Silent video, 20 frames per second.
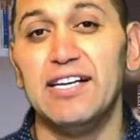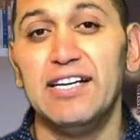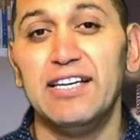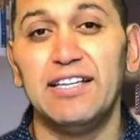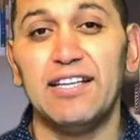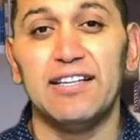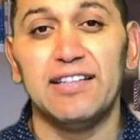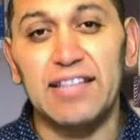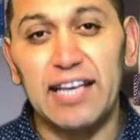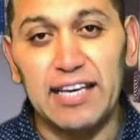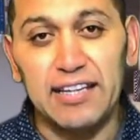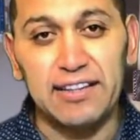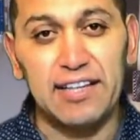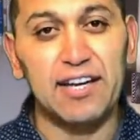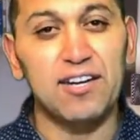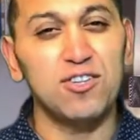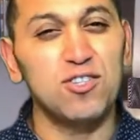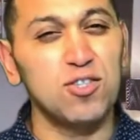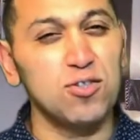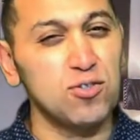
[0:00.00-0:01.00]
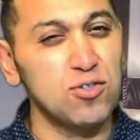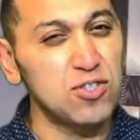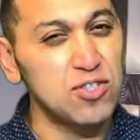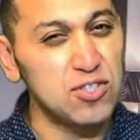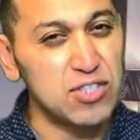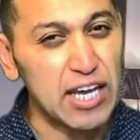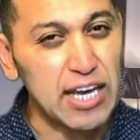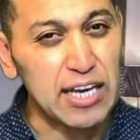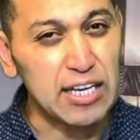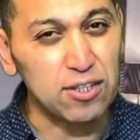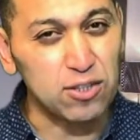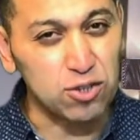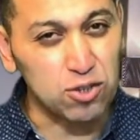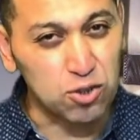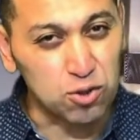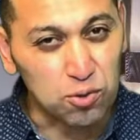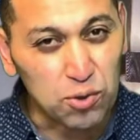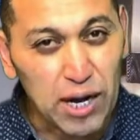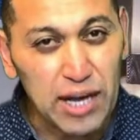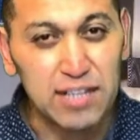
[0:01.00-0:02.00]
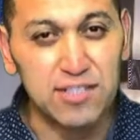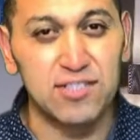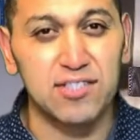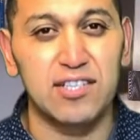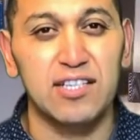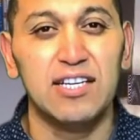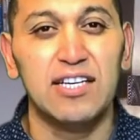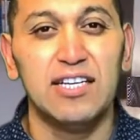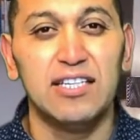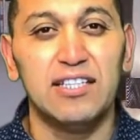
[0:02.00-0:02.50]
They are to stay dressed